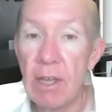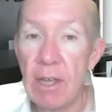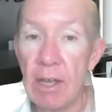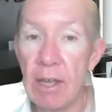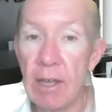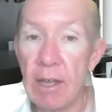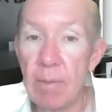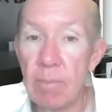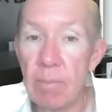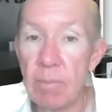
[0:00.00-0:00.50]

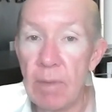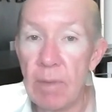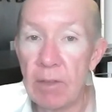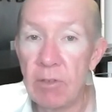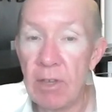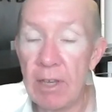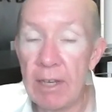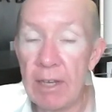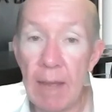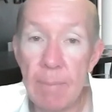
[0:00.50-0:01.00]
uh, at
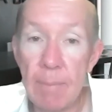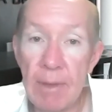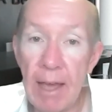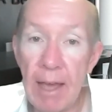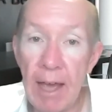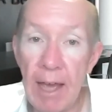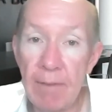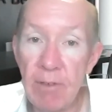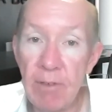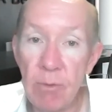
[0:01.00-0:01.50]
DNA
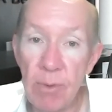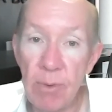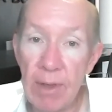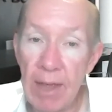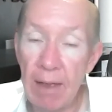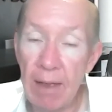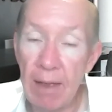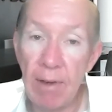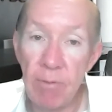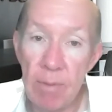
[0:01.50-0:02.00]
Behavior, we
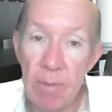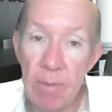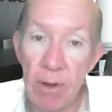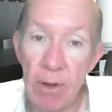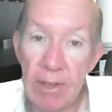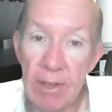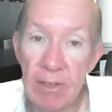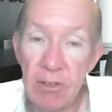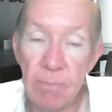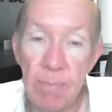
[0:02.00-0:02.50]
have everybody